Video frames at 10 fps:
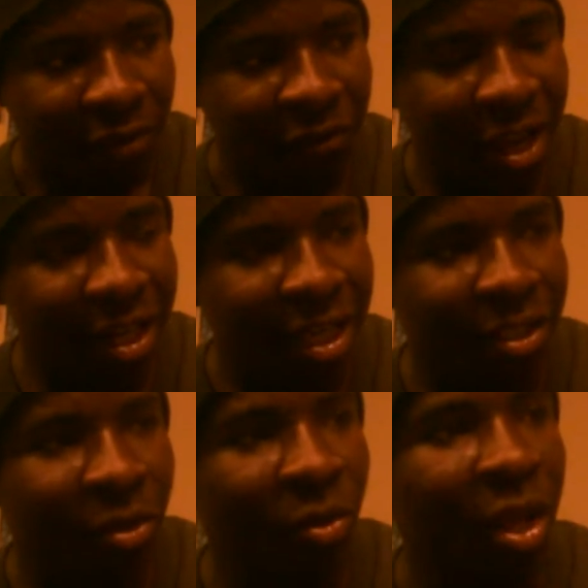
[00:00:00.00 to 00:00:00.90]
fine ass
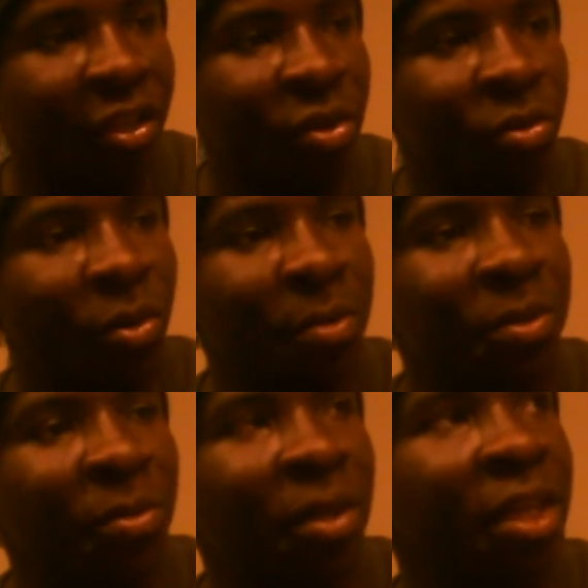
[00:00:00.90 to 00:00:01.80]
girl and you go up
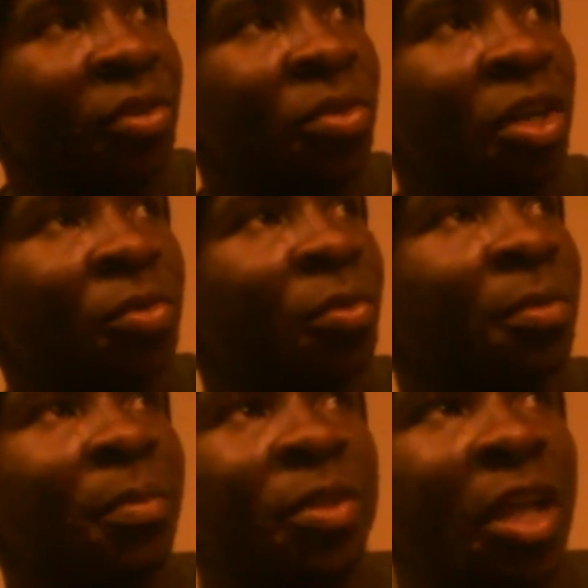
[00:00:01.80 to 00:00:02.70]
to her and you talk to her with
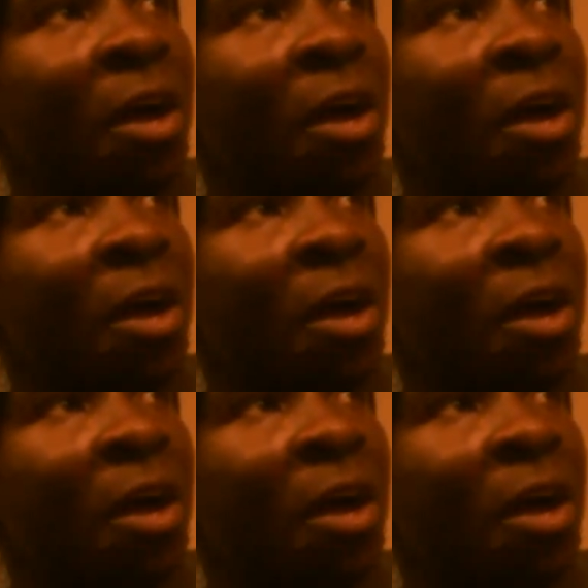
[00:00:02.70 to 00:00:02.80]
the most